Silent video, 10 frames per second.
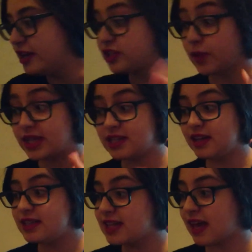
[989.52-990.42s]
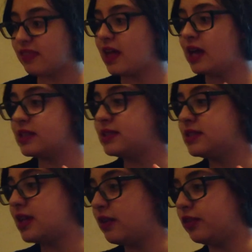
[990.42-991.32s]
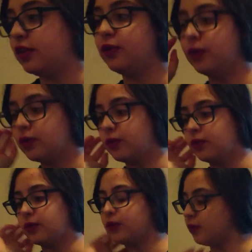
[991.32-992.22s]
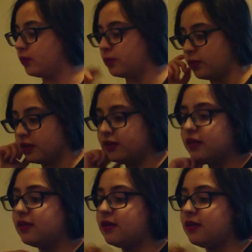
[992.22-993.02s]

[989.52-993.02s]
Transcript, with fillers: so I decided to get that instead of the unicorn horn one